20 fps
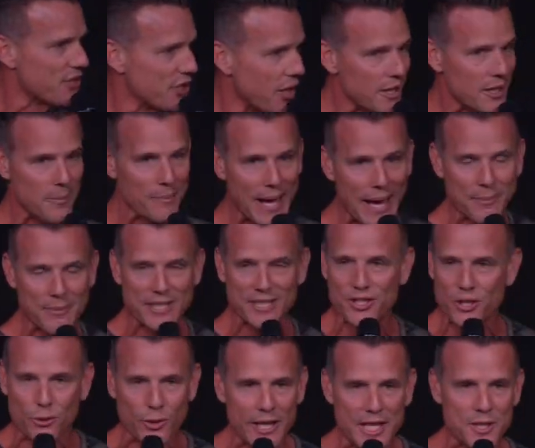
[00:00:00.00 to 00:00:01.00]
John the Baptist,
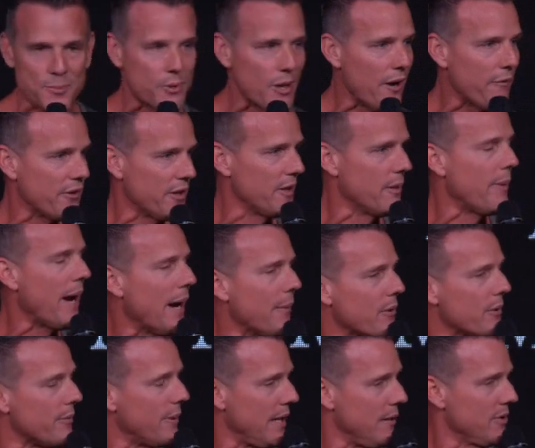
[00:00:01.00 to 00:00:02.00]
the greatest prophet in the
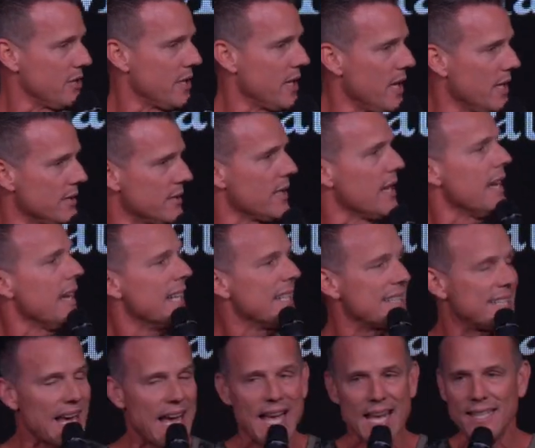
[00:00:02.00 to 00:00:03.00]
Bible, the Bible says,
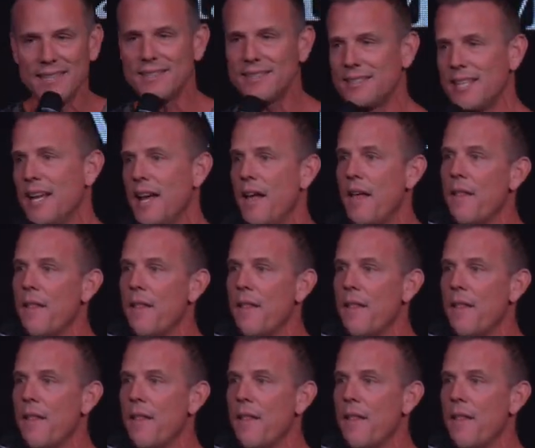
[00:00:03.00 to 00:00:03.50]
says,